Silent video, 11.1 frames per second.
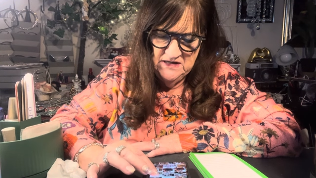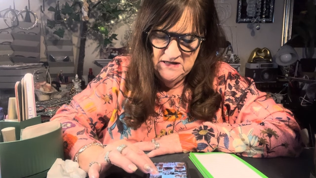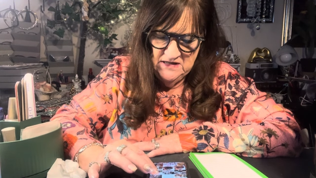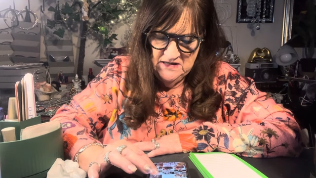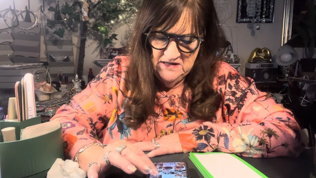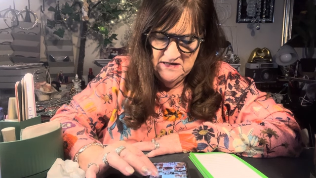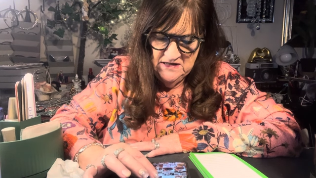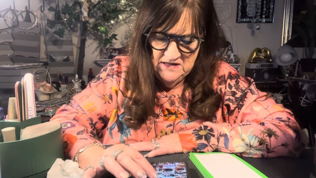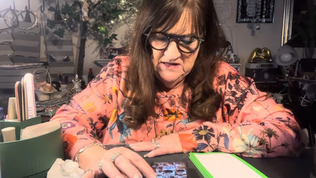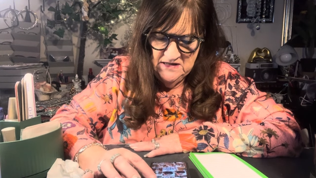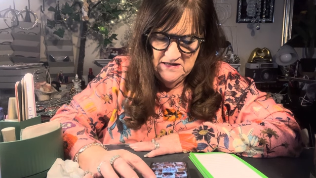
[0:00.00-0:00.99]

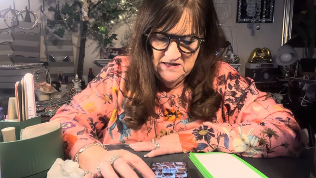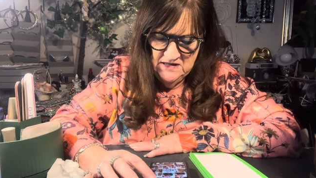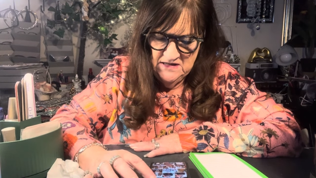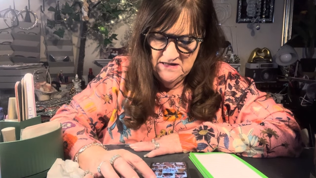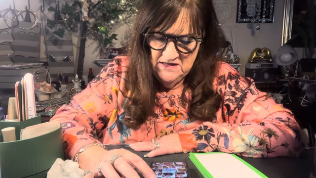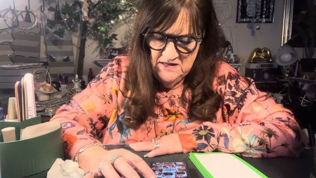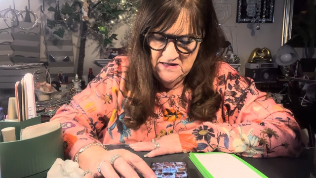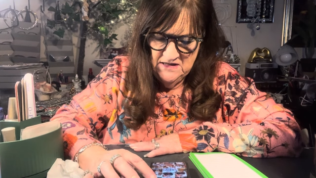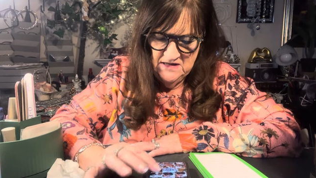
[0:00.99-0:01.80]
(silence)